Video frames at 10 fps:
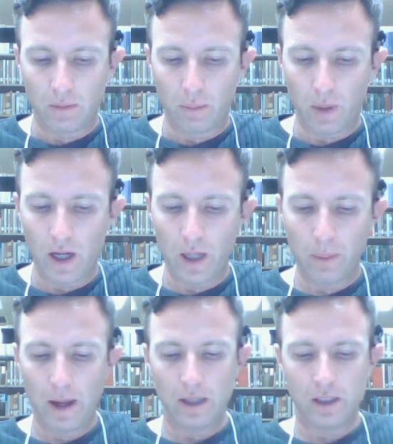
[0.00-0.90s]
by
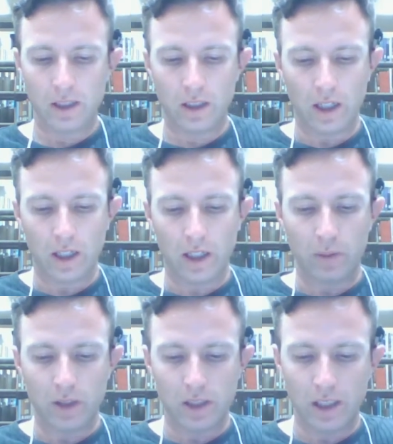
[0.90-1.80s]
passing a
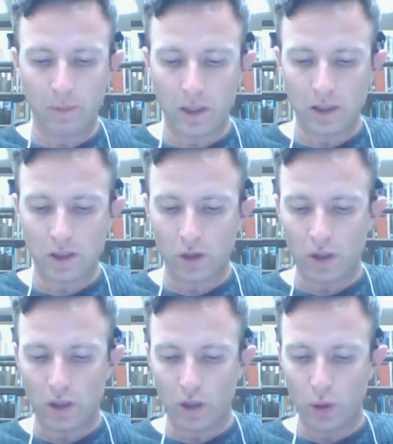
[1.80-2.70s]
received
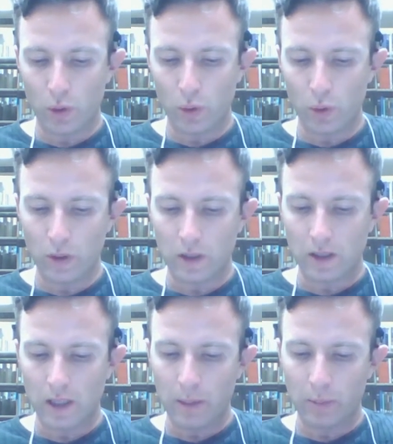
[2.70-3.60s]
message to
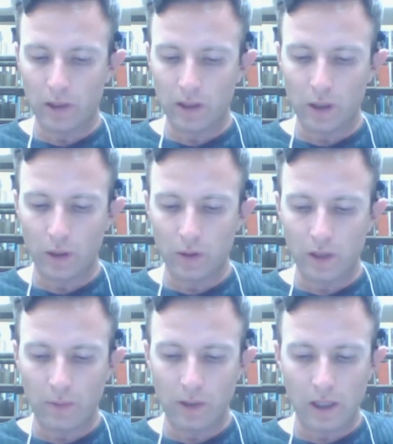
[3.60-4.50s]
its neighboring nodes
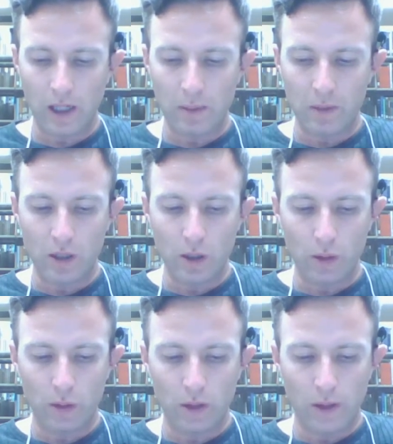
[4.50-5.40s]
every time a
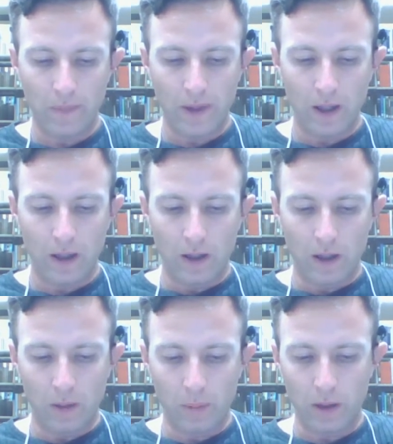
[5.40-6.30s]
node
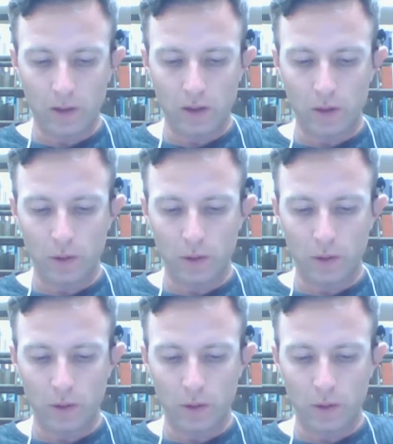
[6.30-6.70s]
about